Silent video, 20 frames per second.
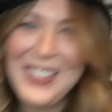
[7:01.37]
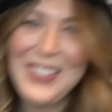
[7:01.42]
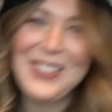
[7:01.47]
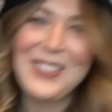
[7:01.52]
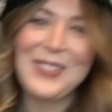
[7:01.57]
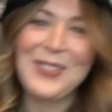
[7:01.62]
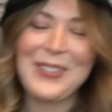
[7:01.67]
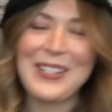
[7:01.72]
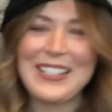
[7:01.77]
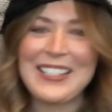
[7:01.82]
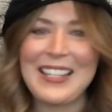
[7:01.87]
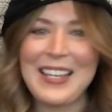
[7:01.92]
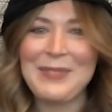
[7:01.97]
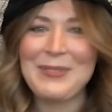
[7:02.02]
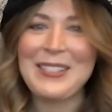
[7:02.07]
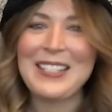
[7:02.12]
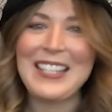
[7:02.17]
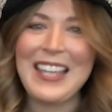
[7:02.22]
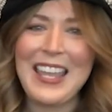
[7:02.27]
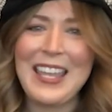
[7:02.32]
the story time
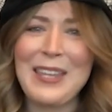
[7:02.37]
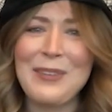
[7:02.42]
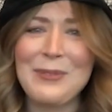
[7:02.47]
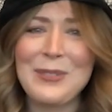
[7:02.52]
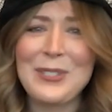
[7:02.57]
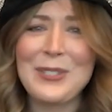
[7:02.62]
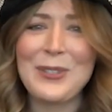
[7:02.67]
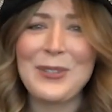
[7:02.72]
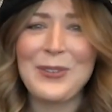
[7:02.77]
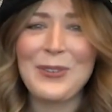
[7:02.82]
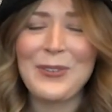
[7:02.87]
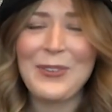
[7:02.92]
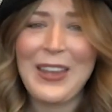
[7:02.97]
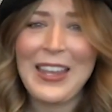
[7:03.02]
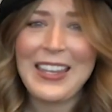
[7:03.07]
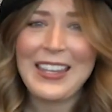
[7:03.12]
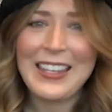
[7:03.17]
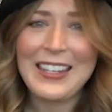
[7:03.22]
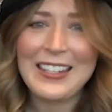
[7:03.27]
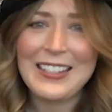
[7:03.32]
today. It was
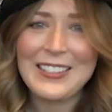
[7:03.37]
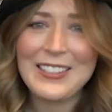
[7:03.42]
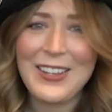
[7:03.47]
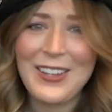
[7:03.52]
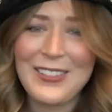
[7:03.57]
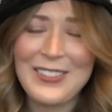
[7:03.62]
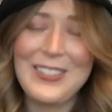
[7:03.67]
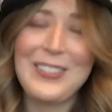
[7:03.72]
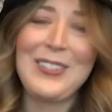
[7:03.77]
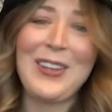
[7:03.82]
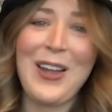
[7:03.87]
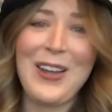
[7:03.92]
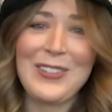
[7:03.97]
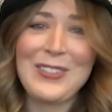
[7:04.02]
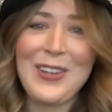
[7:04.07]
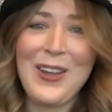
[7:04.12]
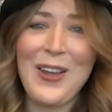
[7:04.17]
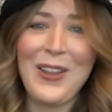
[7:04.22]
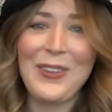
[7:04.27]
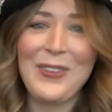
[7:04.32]
great getting to, to talk
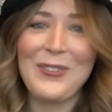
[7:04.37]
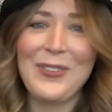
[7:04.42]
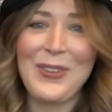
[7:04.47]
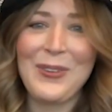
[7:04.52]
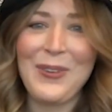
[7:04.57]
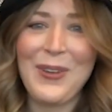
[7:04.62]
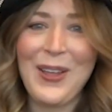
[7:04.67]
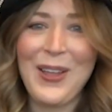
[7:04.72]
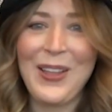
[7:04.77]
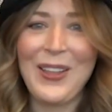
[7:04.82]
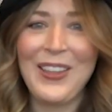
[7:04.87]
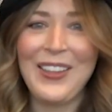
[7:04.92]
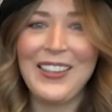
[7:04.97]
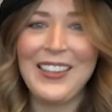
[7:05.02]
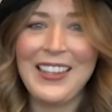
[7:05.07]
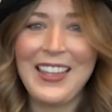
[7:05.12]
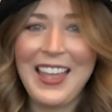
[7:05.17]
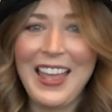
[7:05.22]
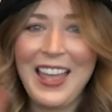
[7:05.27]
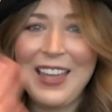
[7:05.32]
to all of you all.
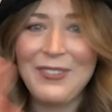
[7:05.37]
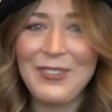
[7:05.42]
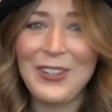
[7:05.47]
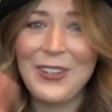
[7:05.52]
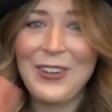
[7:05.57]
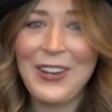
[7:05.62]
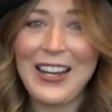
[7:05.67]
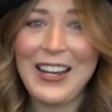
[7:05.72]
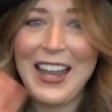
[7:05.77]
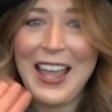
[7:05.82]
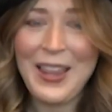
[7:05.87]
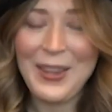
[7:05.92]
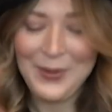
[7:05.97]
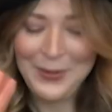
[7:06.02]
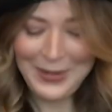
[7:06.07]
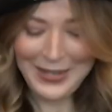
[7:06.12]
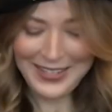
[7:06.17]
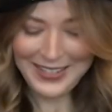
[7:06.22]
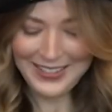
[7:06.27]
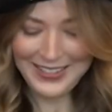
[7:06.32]
Have a great
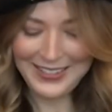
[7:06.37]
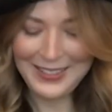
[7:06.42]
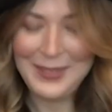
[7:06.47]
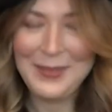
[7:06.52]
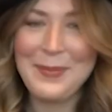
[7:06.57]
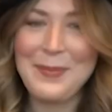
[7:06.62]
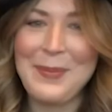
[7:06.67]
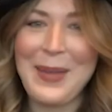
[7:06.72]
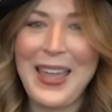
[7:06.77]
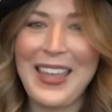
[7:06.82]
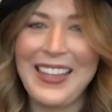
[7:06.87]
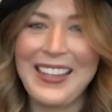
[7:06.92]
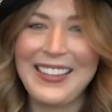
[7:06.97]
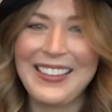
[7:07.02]
Halloween. Bye.